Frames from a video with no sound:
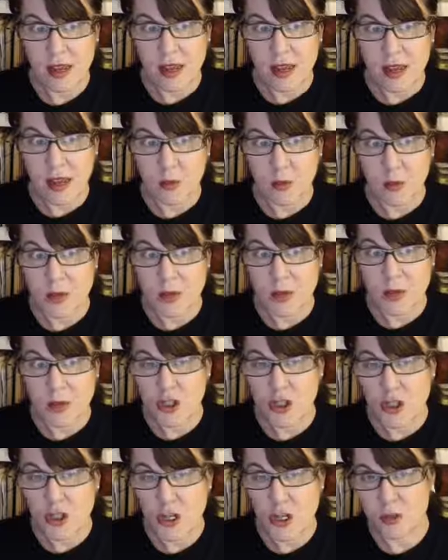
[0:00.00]
and we
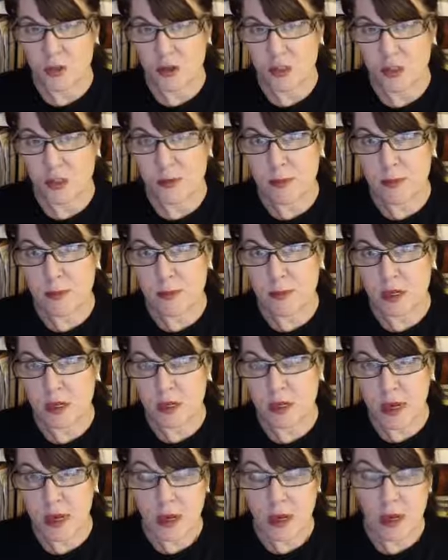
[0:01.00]
change your perception.
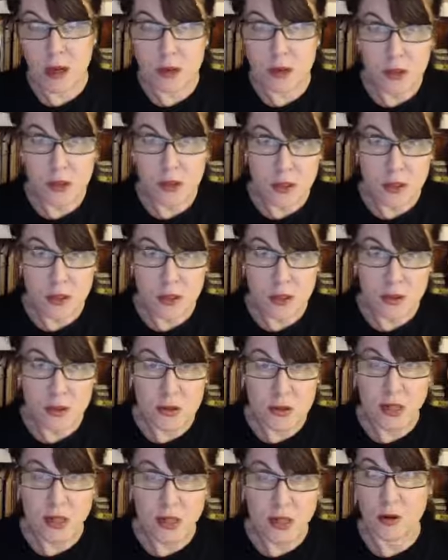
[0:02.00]
And I also use
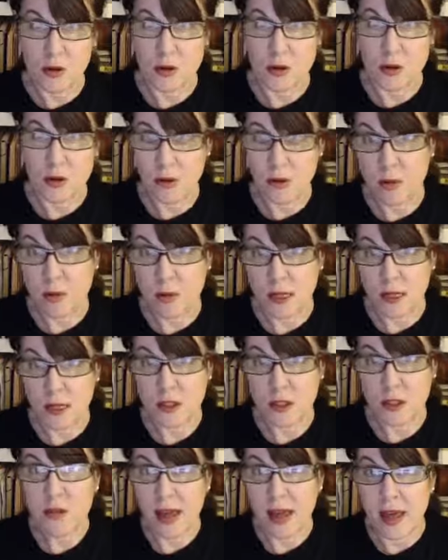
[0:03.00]
clinical hypnotherapy to
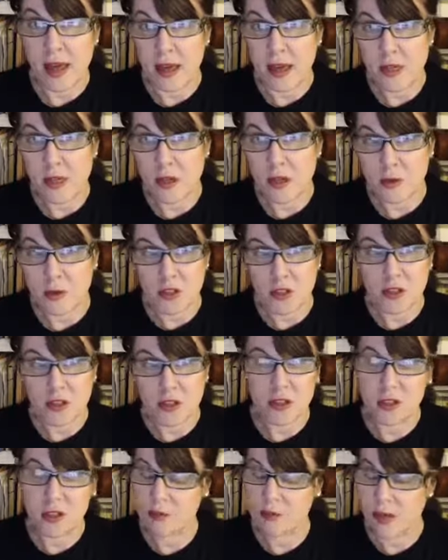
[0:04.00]
do that, which is
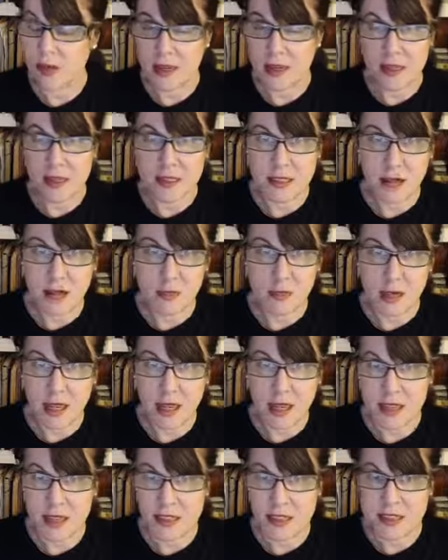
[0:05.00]
just, like I said, a
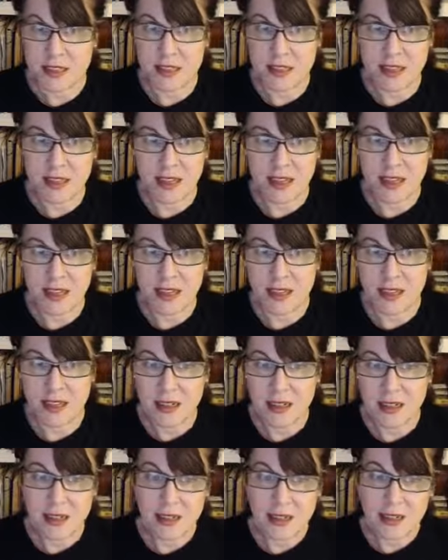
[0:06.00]
relaxed,
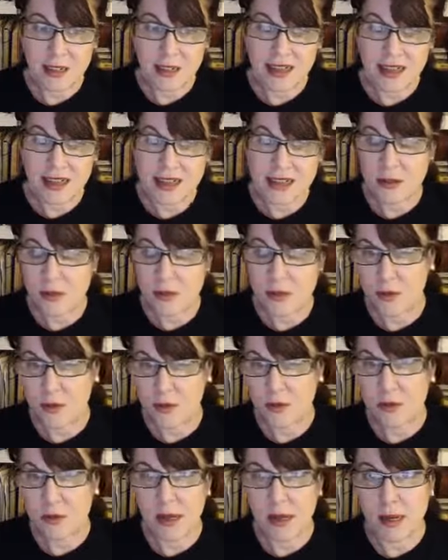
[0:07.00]
it's a little deeper
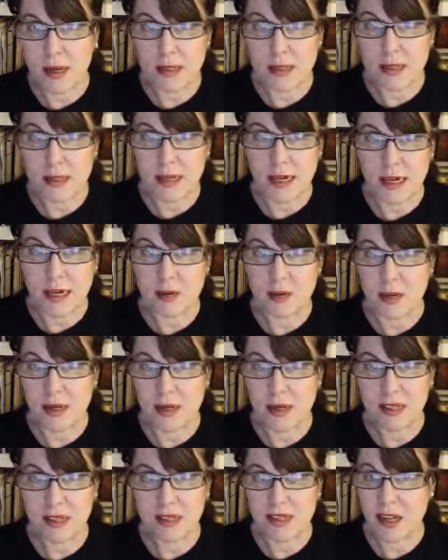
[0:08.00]
than meditation, but
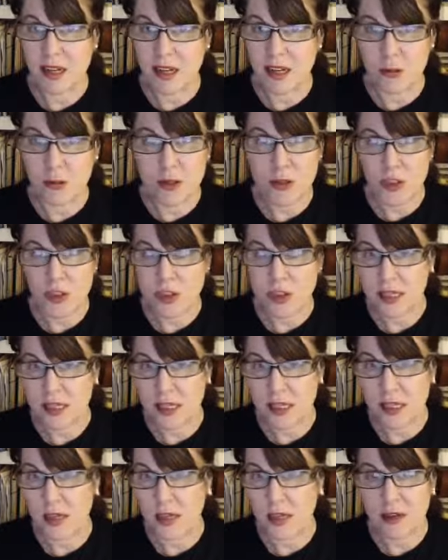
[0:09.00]
it's not like what you
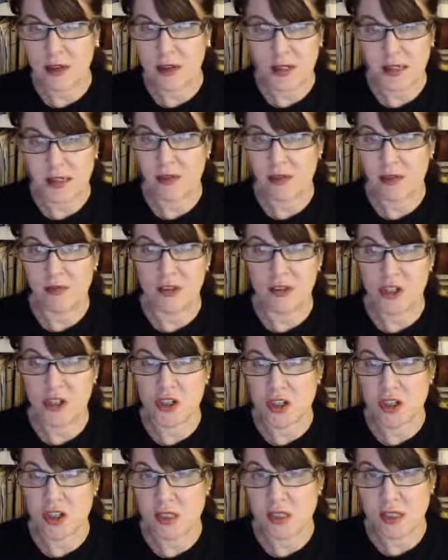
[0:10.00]
see on television
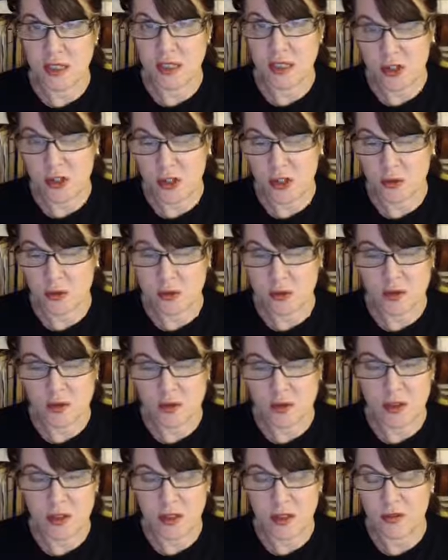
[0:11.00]
and stage shows. It's very
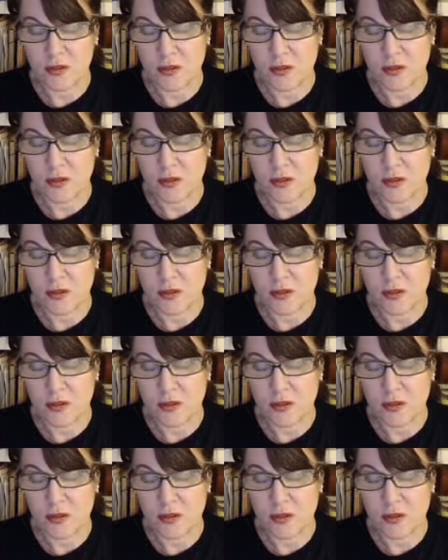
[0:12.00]
different.